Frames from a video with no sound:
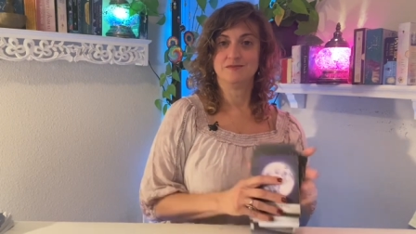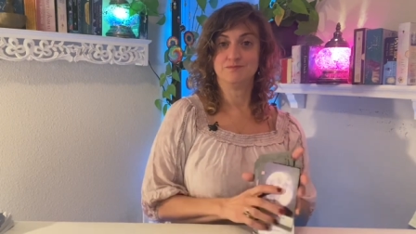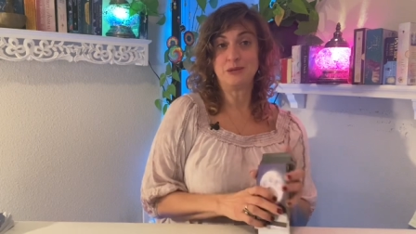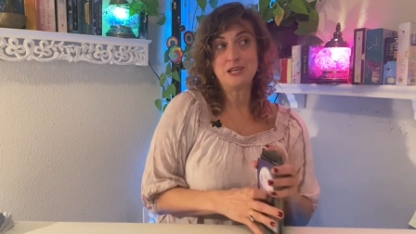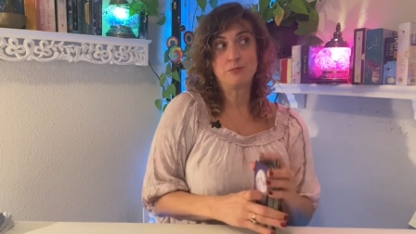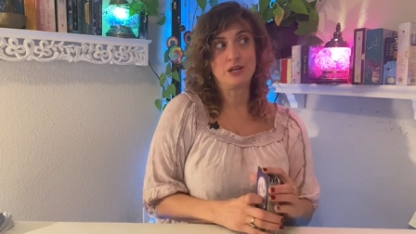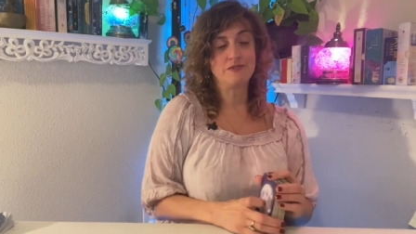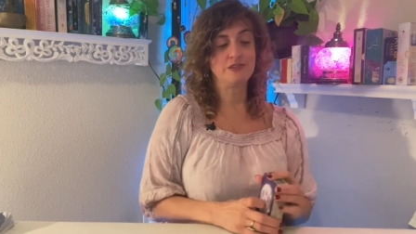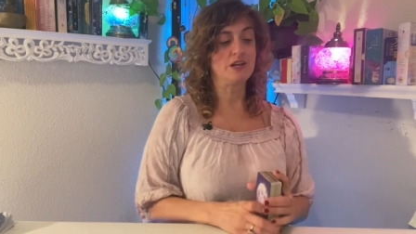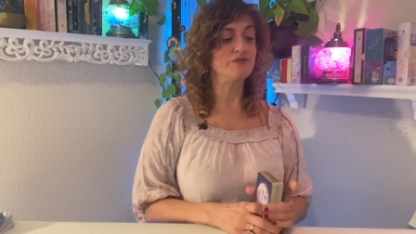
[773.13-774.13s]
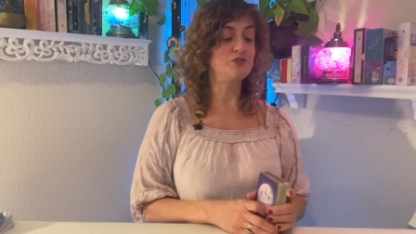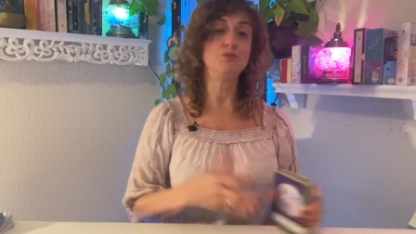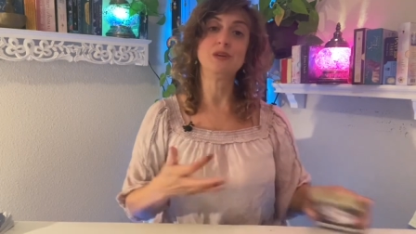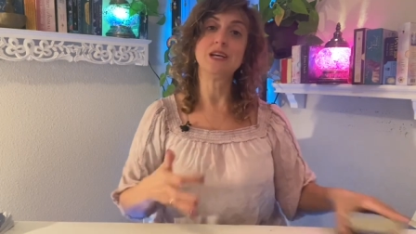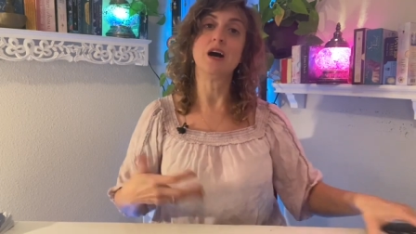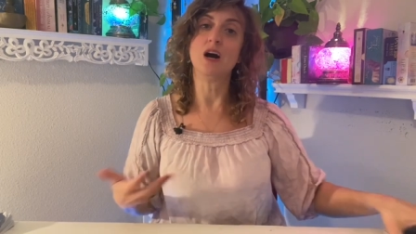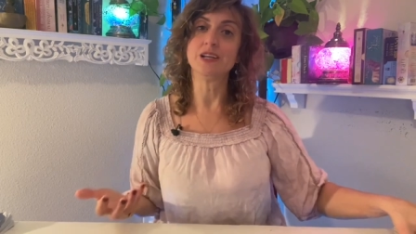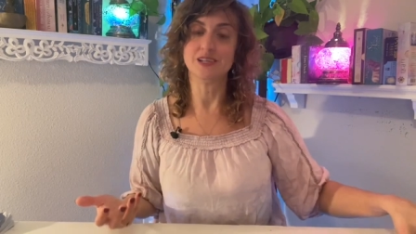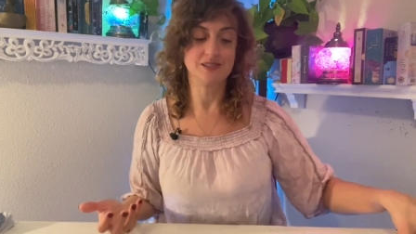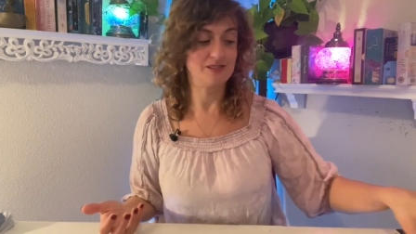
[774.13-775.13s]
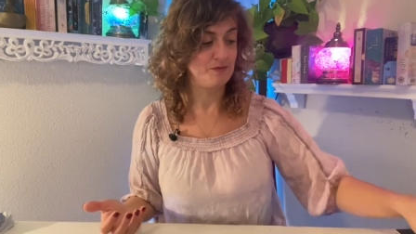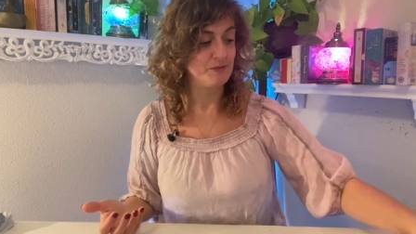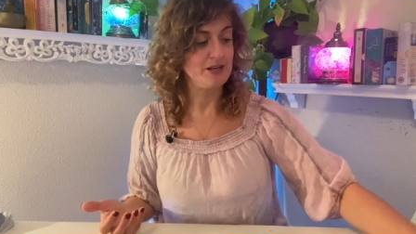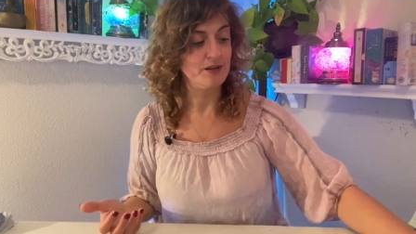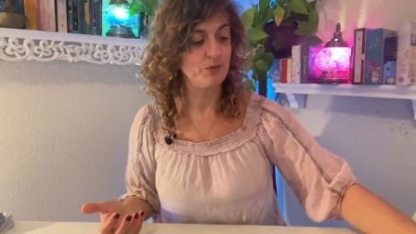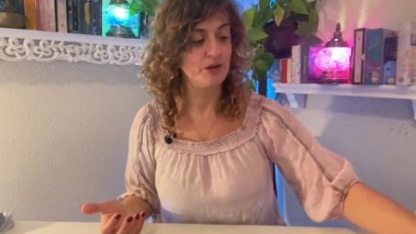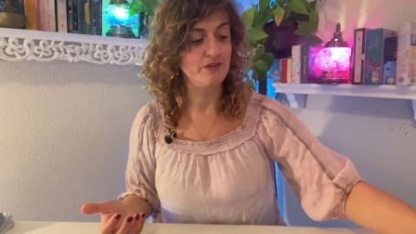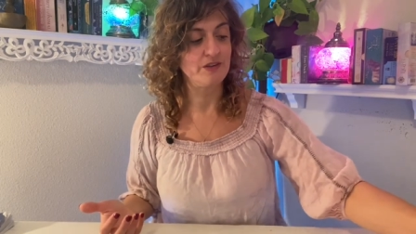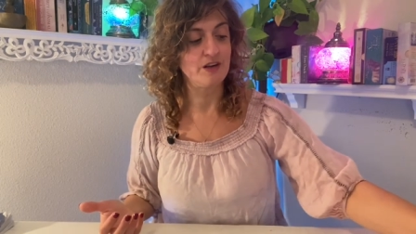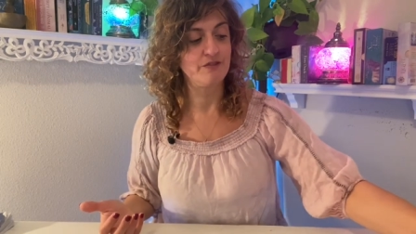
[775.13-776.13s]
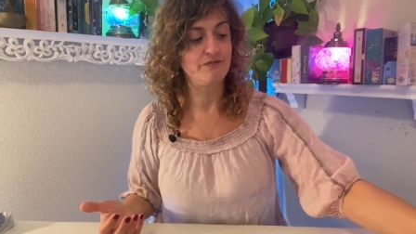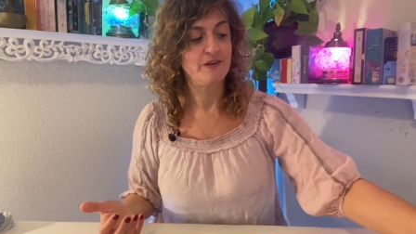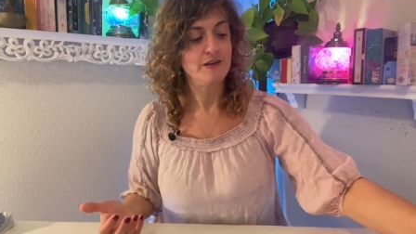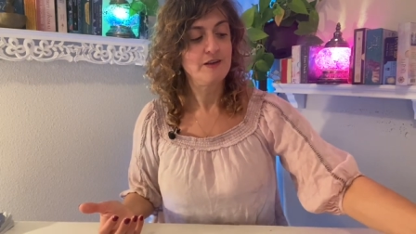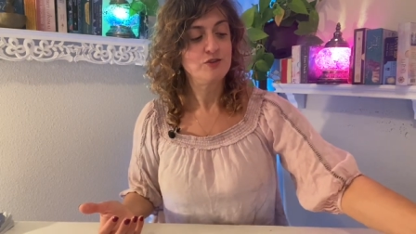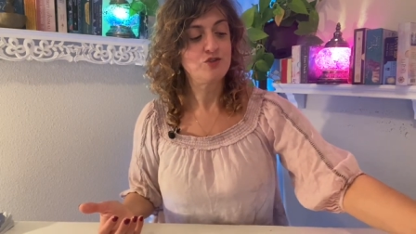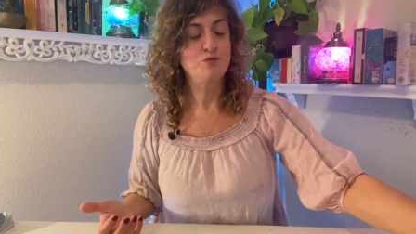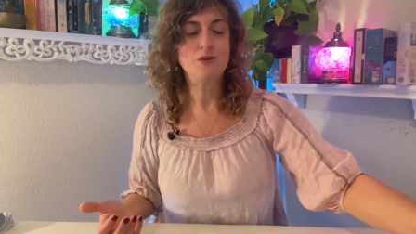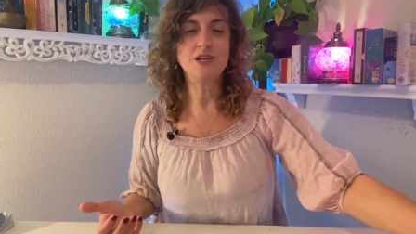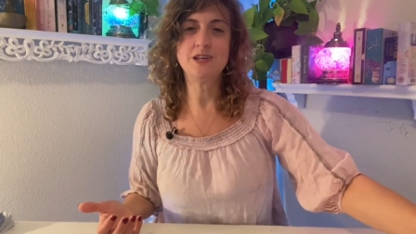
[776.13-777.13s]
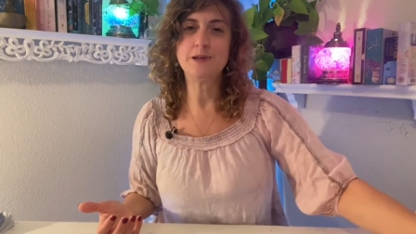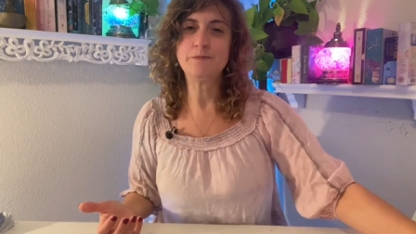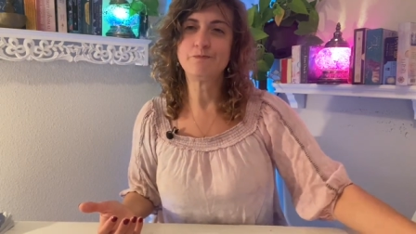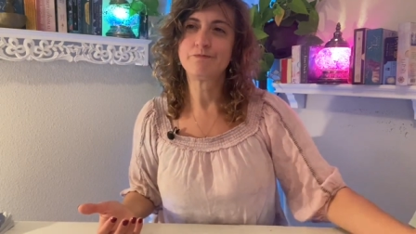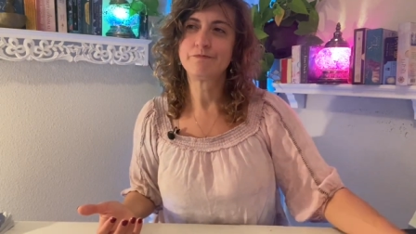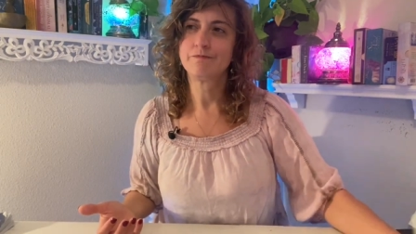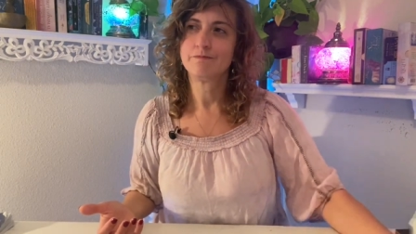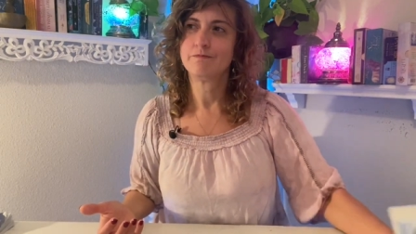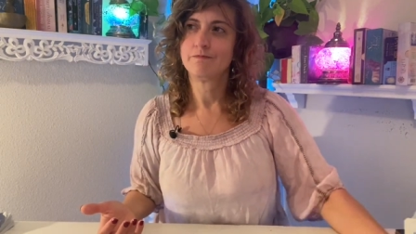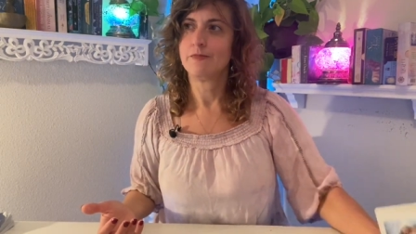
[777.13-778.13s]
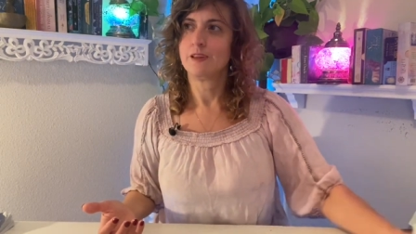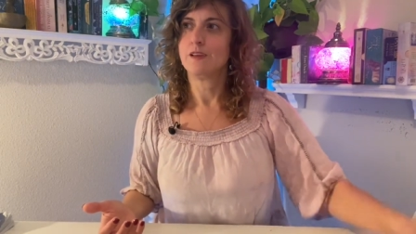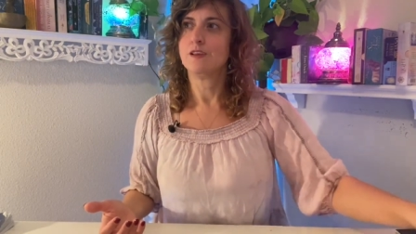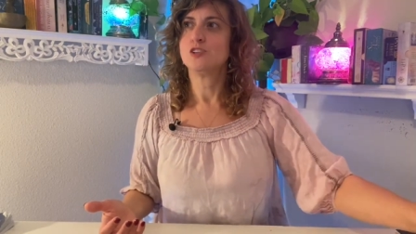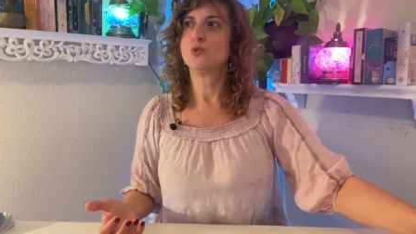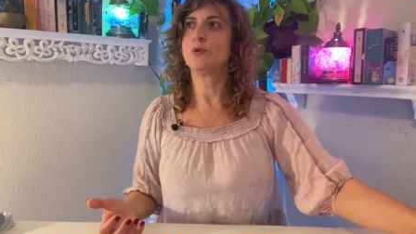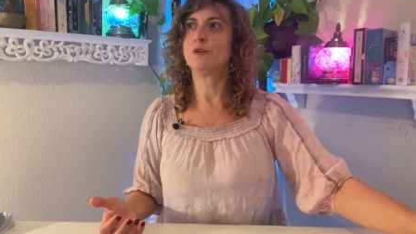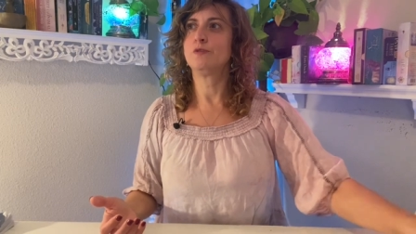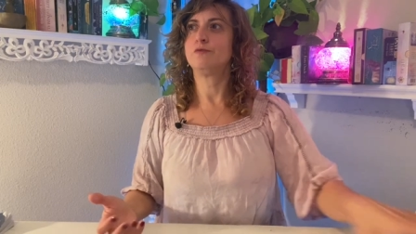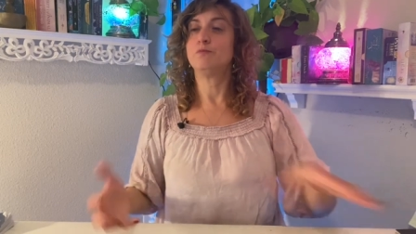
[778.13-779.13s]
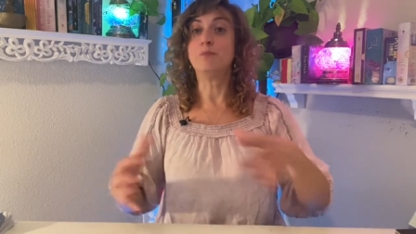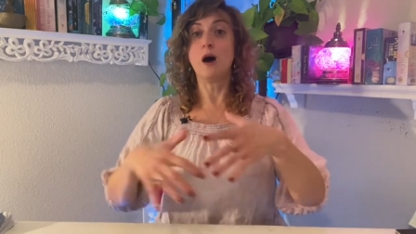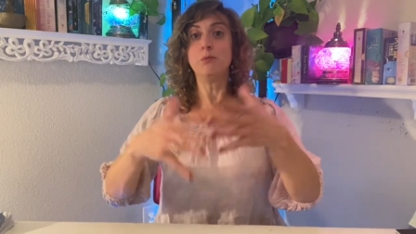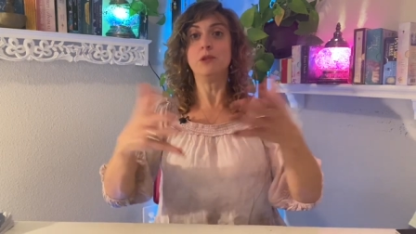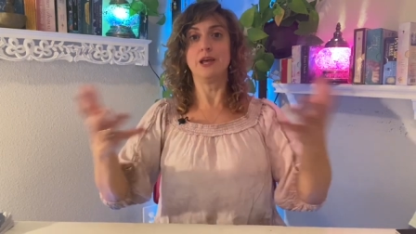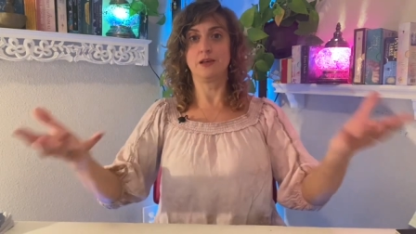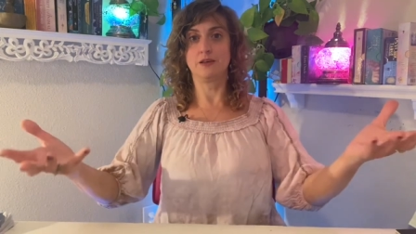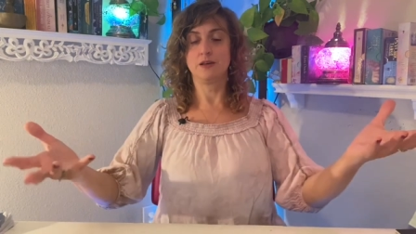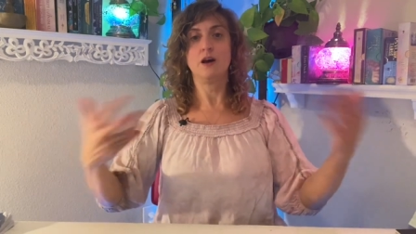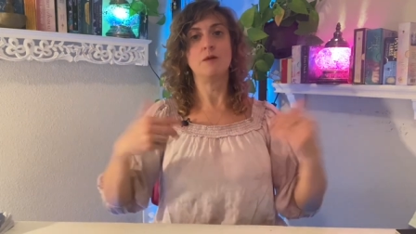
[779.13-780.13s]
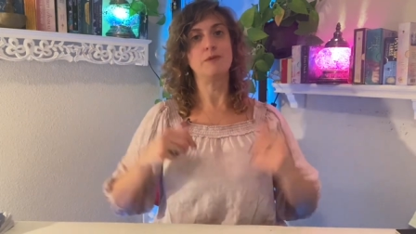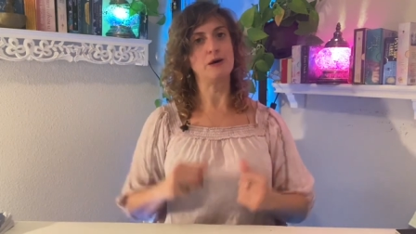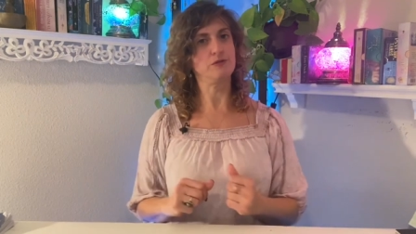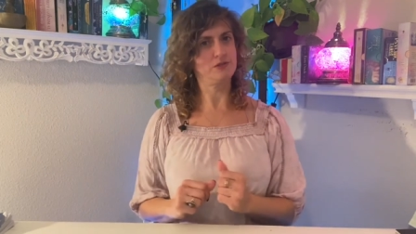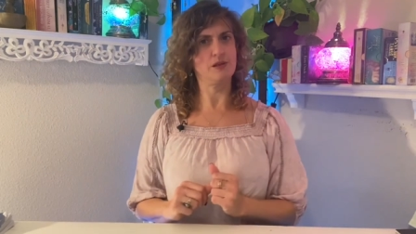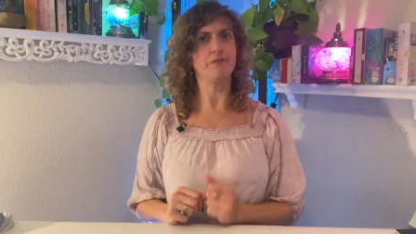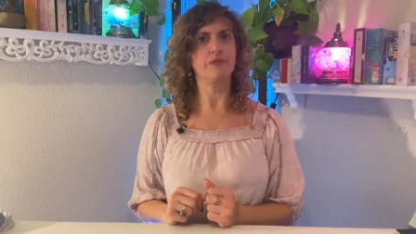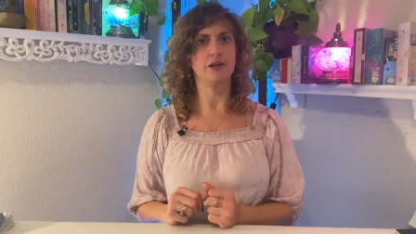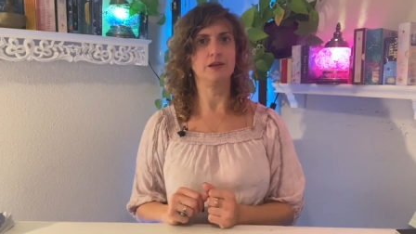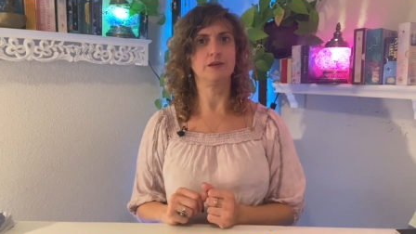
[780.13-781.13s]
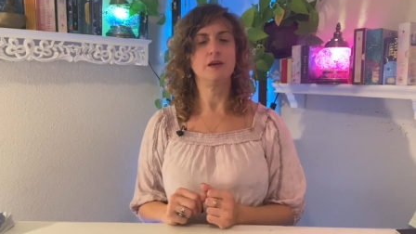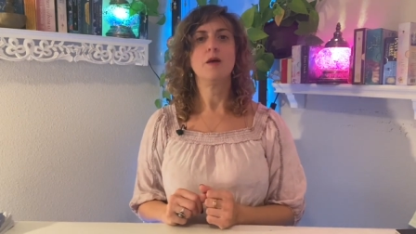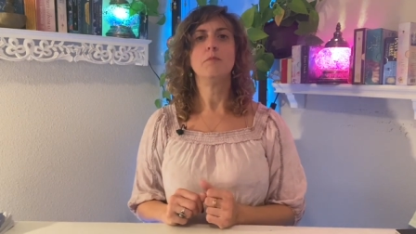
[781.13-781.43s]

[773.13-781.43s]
Being brave enough to be honest, being brave enough to be sort of public about something.